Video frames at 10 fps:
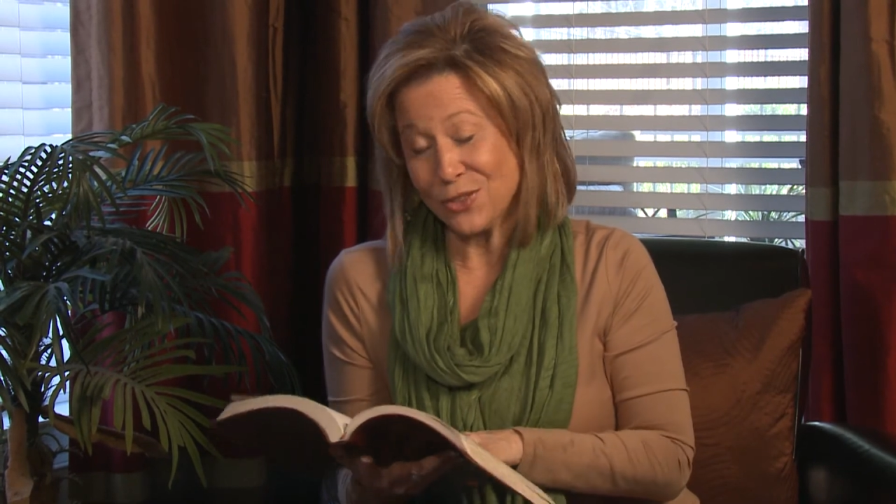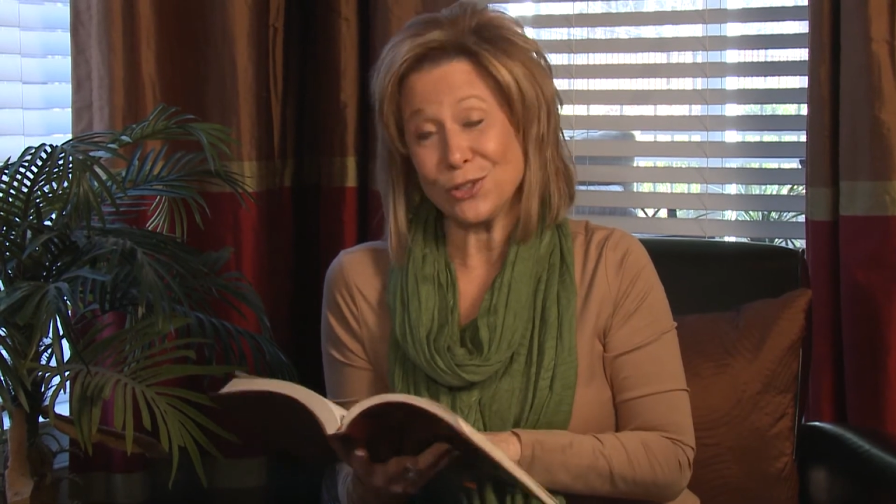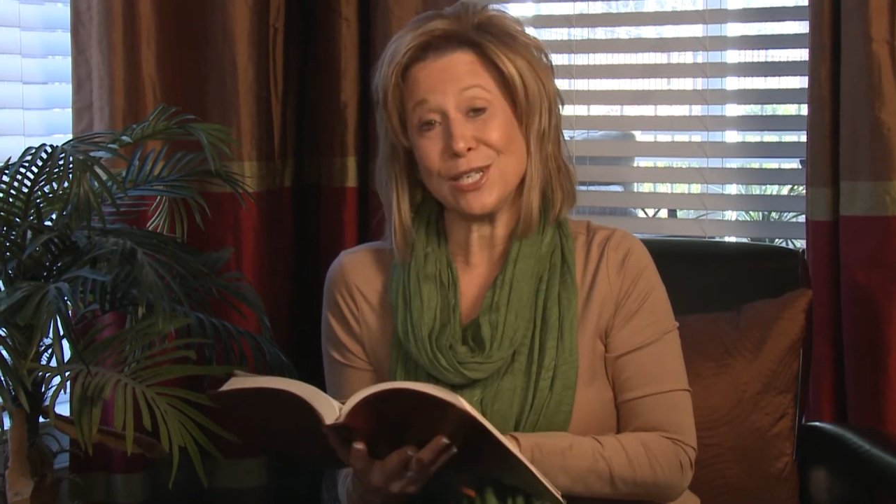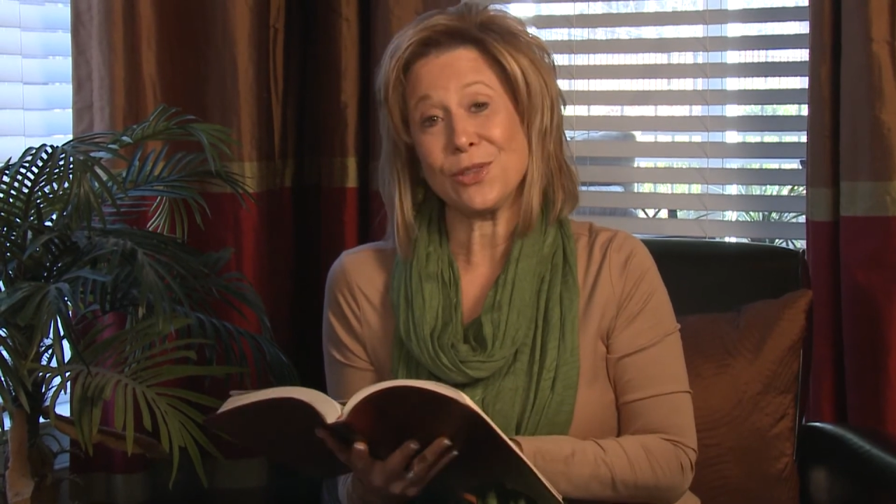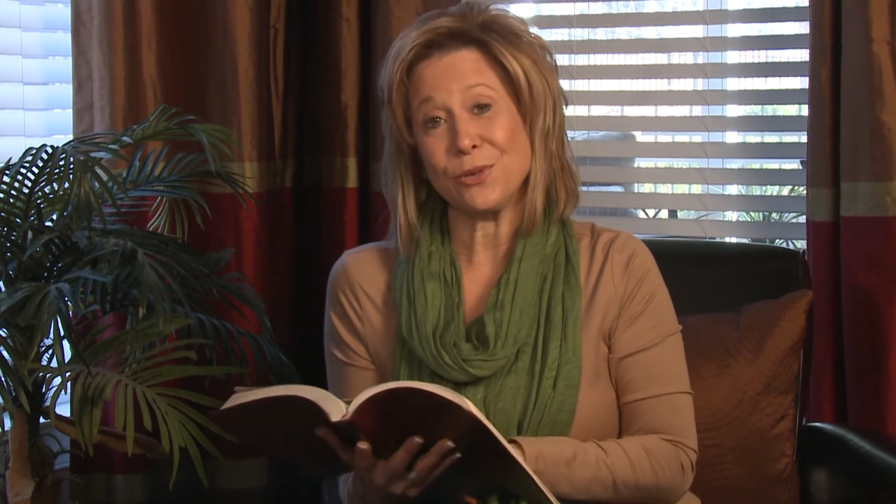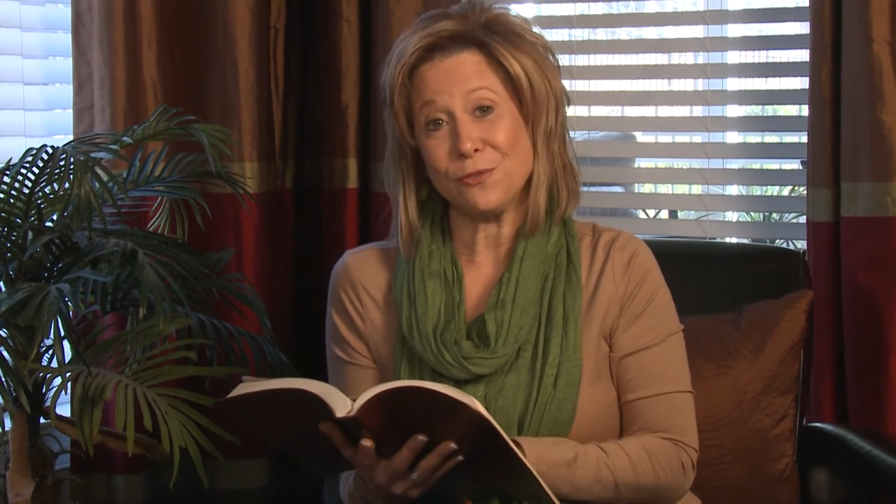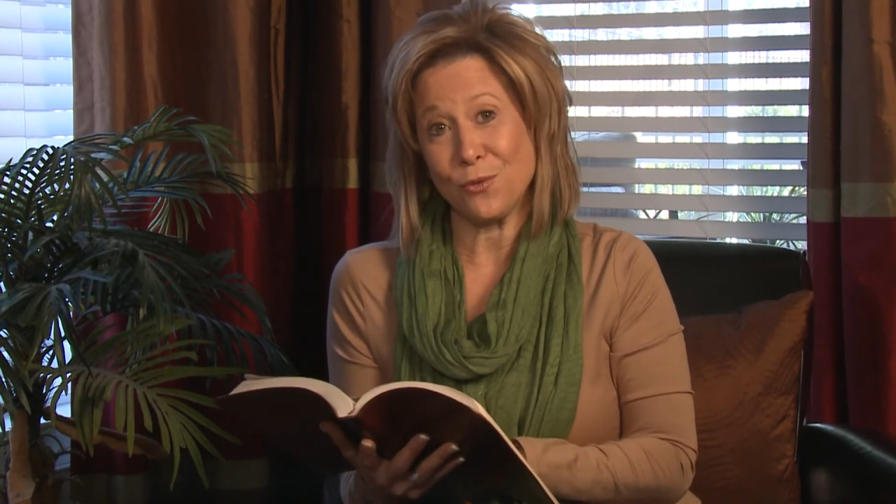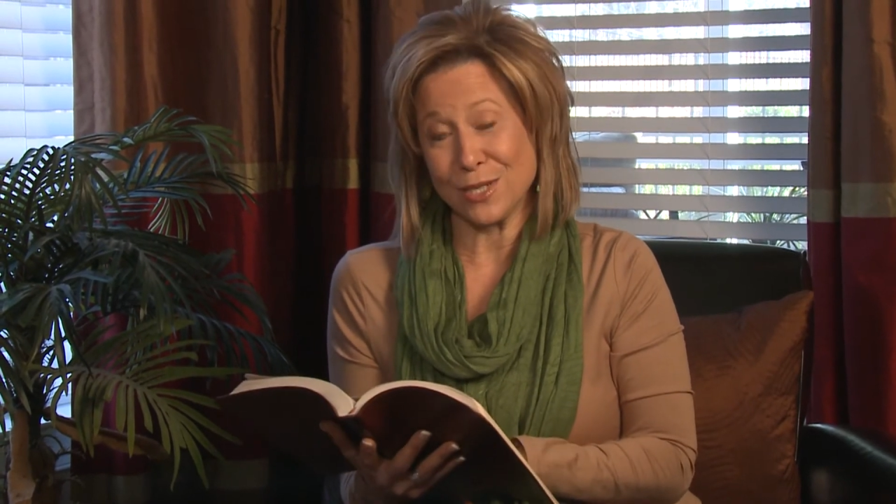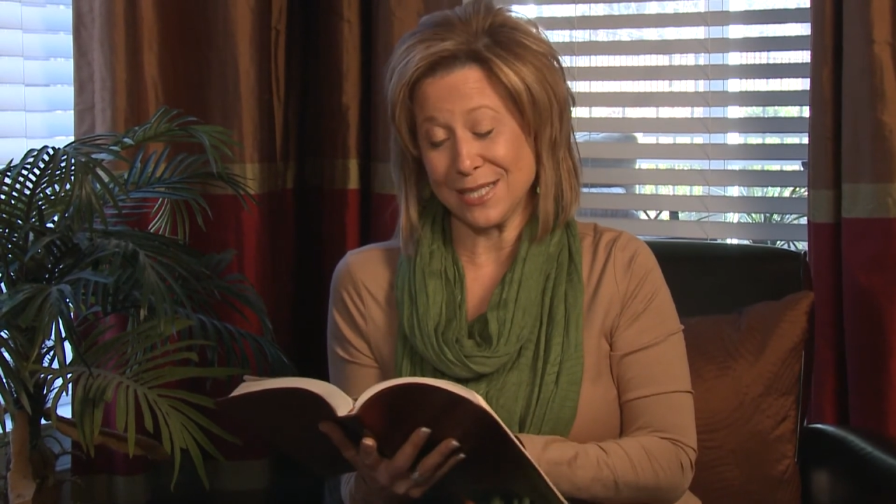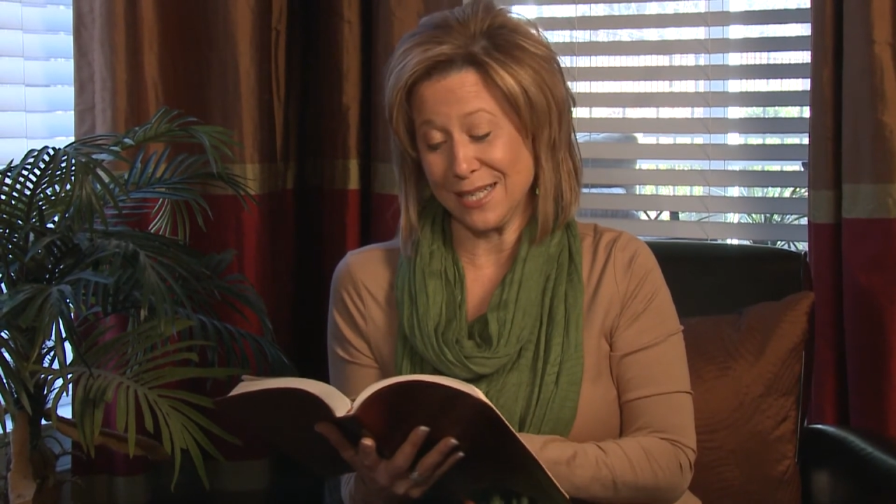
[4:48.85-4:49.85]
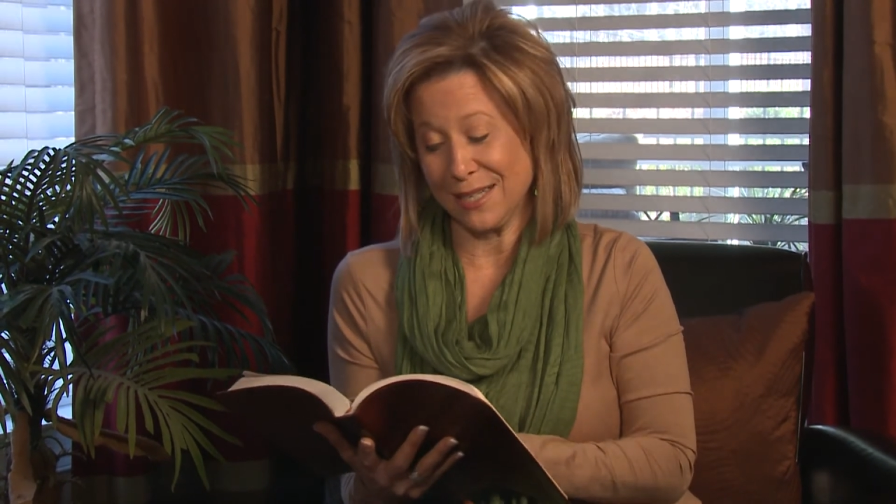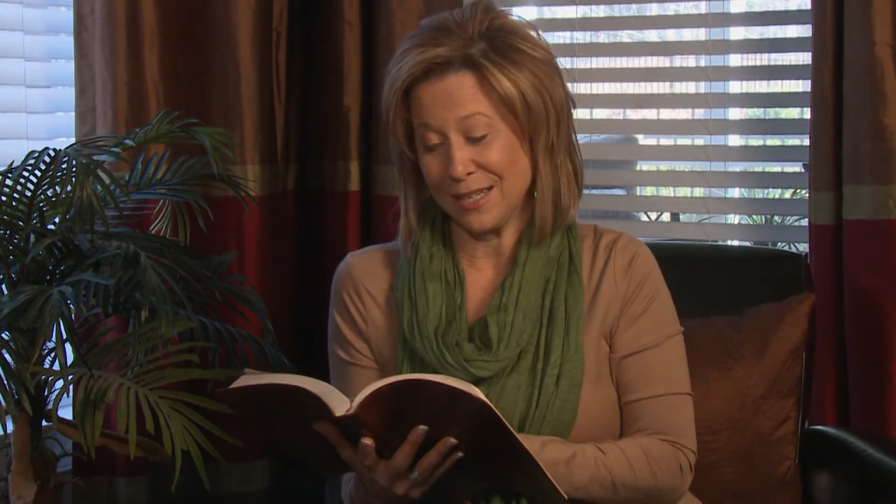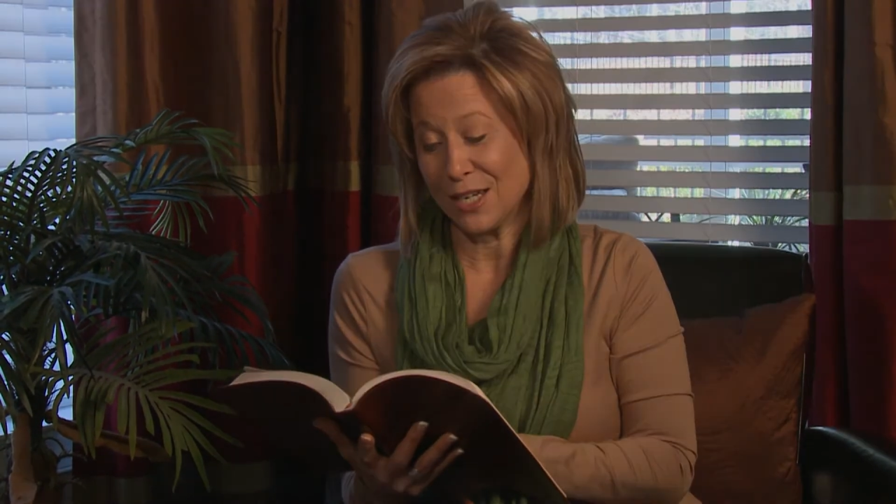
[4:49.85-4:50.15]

13 through 14,